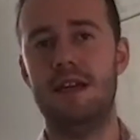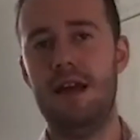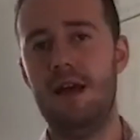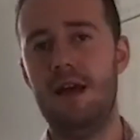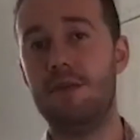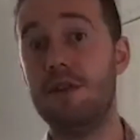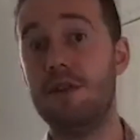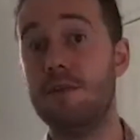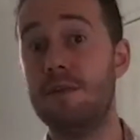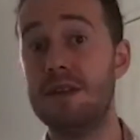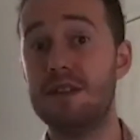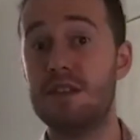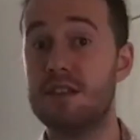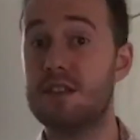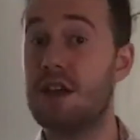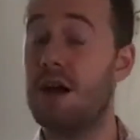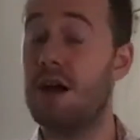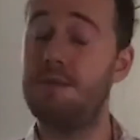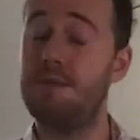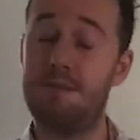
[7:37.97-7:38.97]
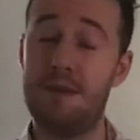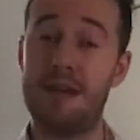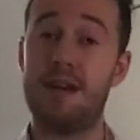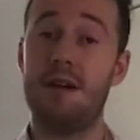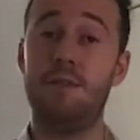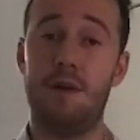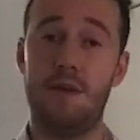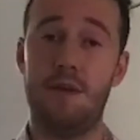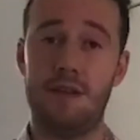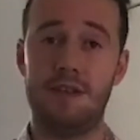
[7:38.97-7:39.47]
but the business can't pick
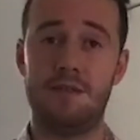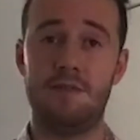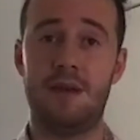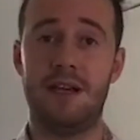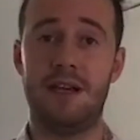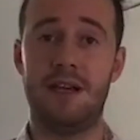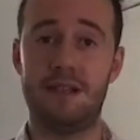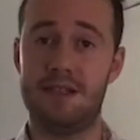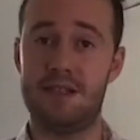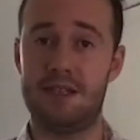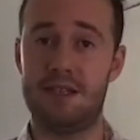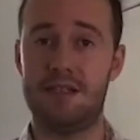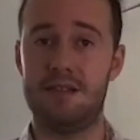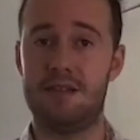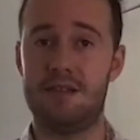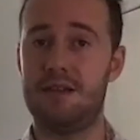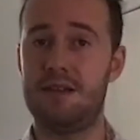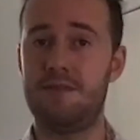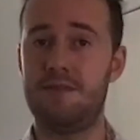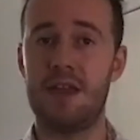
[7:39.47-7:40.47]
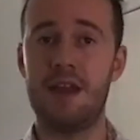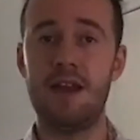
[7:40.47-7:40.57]
up on these pains as easily.